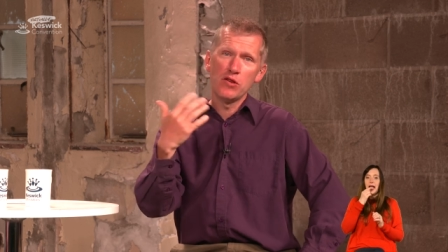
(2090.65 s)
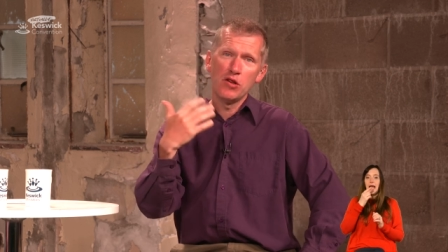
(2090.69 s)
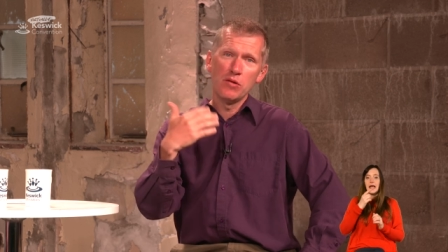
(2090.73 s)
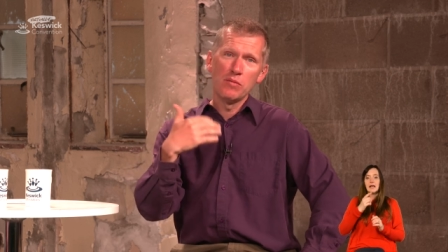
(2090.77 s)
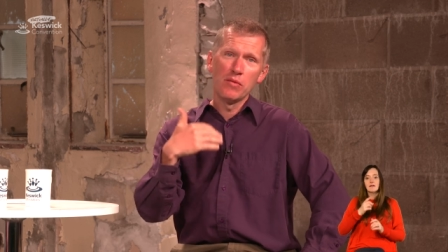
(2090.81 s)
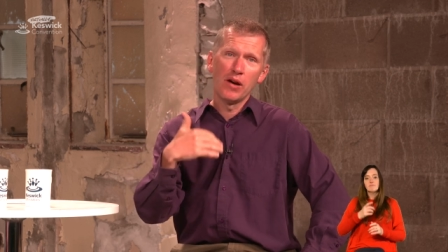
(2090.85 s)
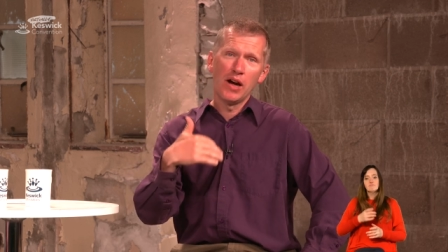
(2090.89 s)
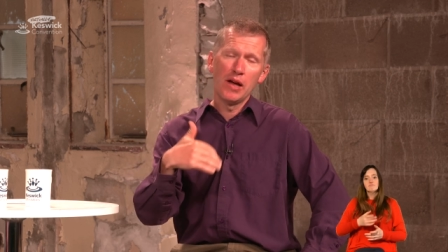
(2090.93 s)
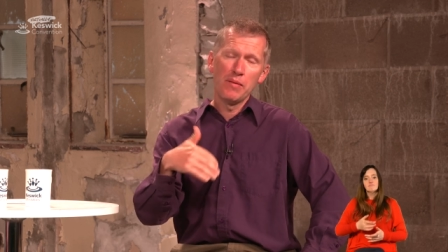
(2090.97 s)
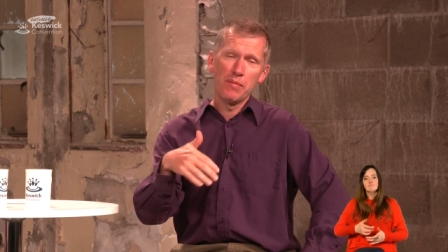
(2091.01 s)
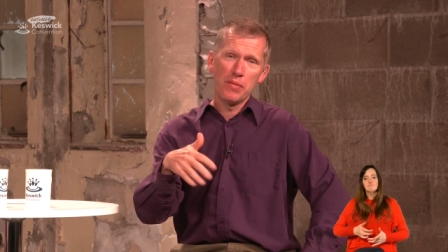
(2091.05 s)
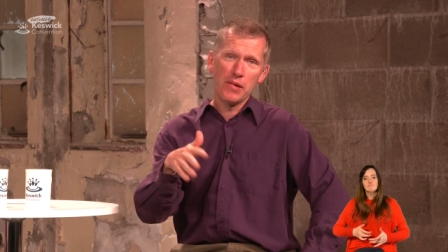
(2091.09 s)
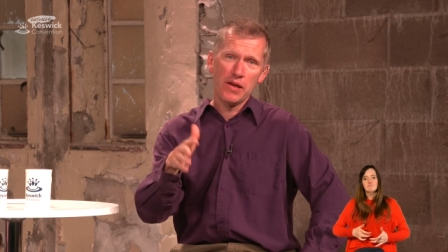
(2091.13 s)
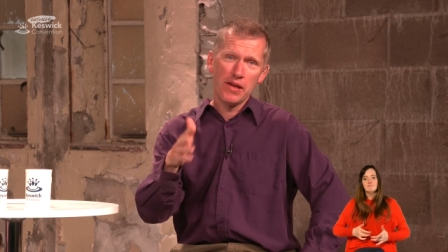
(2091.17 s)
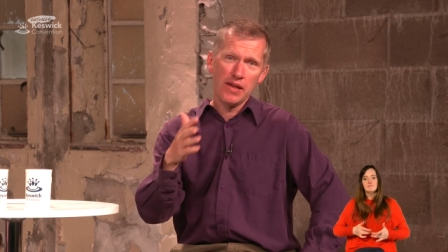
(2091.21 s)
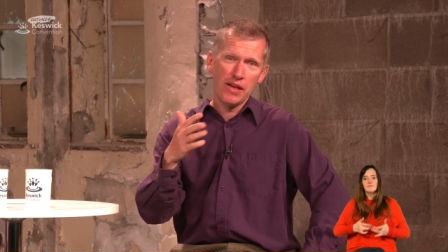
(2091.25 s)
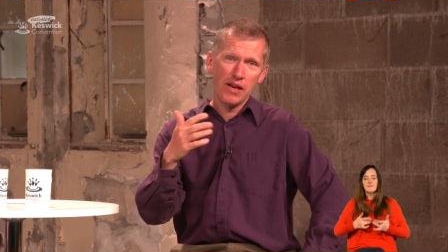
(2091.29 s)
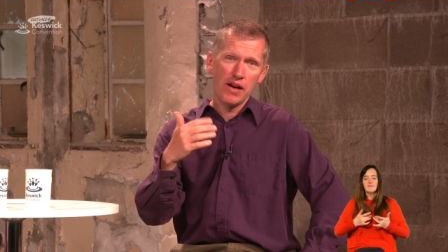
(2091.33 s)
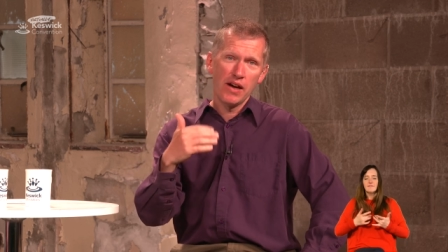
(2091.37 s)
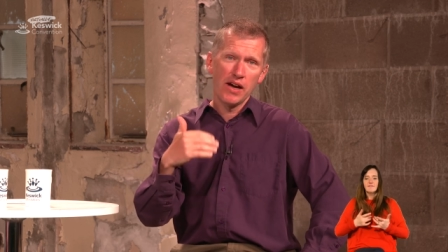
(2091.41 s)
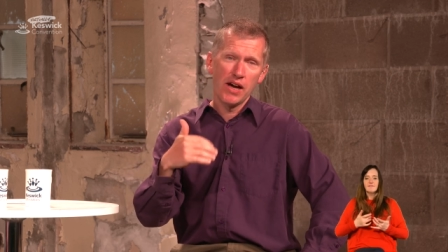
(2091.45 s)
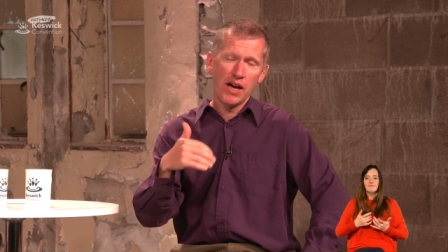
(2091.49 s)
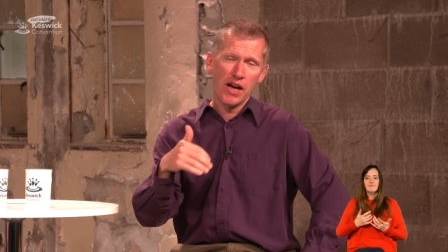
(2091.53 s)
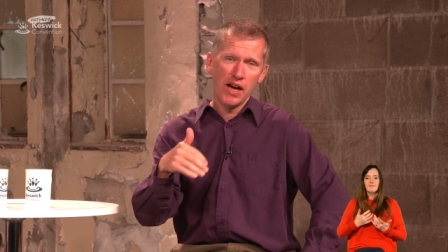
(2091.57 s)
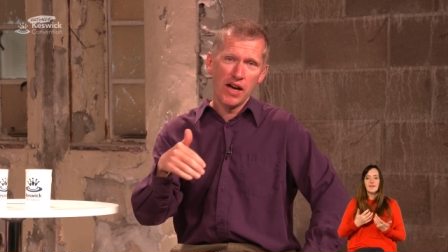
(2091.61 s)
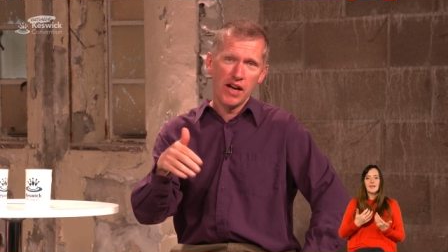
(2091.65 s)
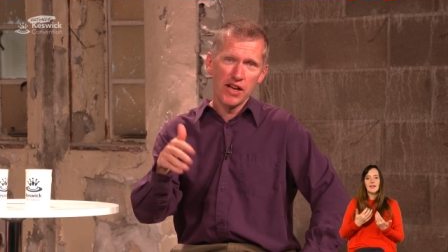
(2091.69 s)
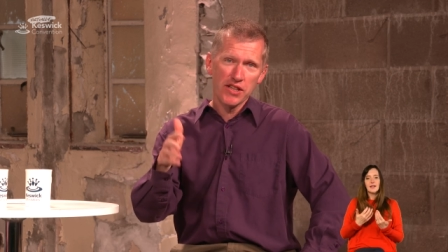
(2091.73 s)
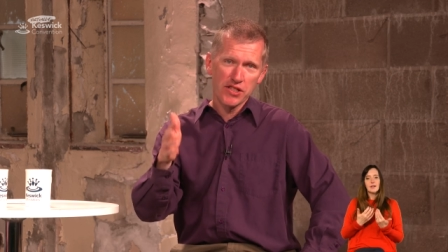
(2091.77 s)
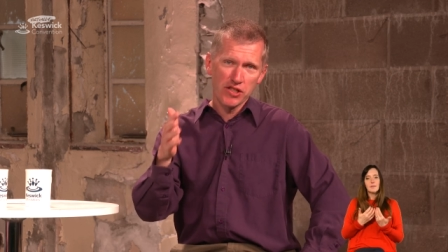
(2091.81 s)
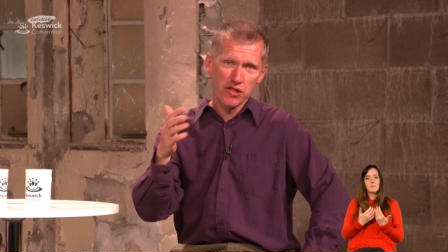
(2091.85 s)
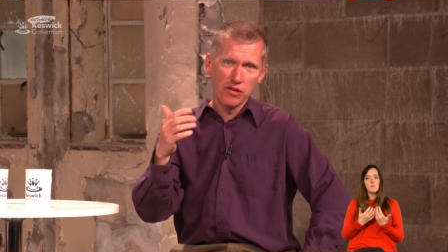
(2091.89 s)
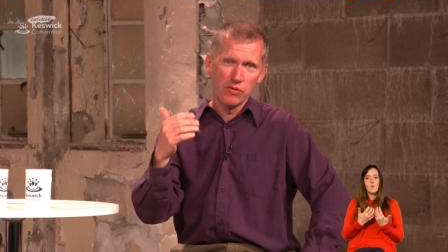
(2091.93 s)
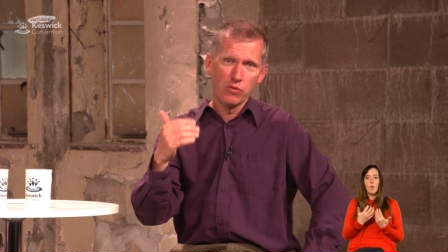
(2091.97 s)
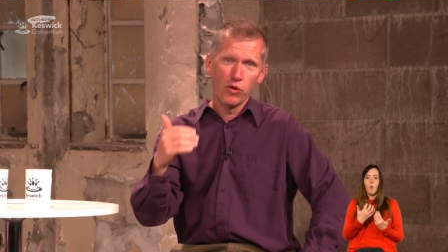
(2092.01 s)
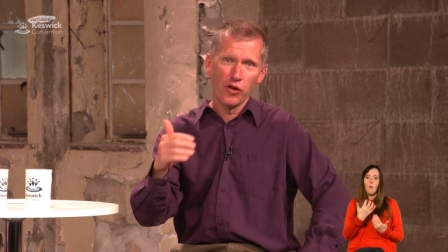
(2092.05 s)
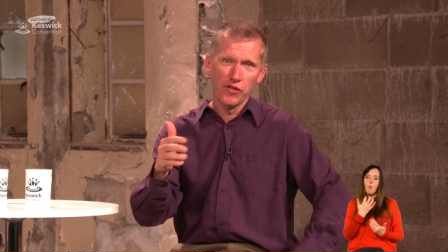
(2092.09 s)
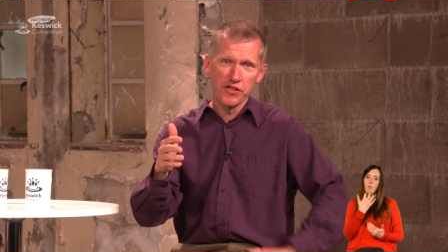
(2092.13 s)
you might be uh,
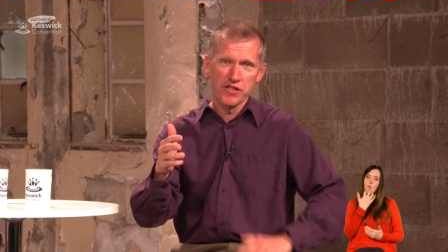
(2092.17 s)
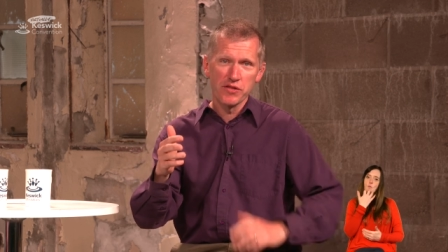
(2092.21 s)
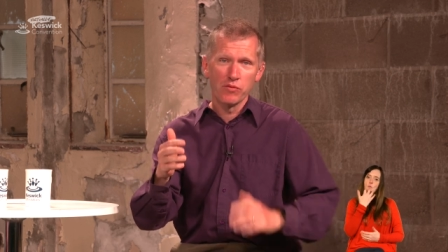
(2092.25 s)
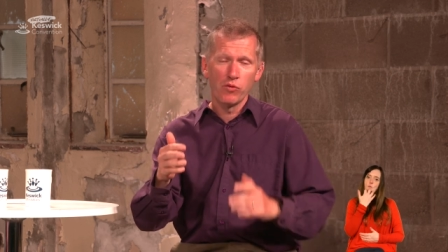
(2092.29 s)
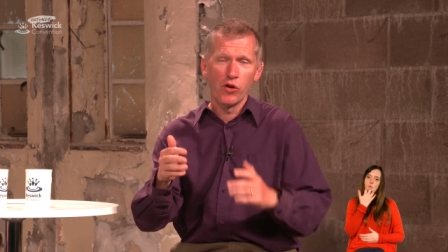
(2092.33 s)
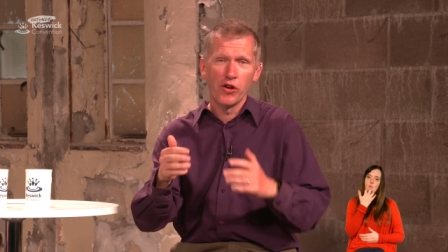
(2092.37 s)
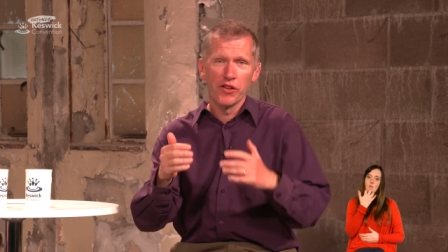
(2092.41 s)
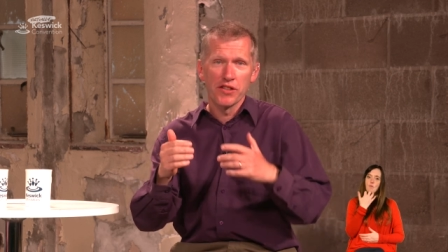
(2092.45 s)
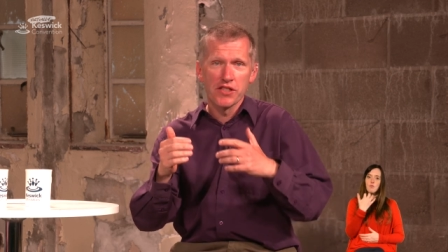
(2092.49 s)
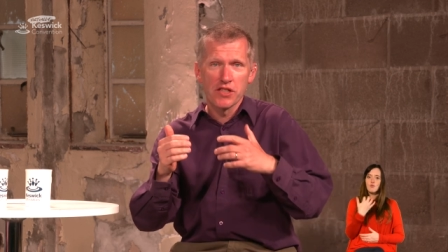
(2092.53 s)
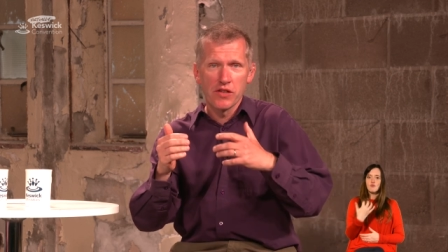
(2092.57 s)
sort of one to -one.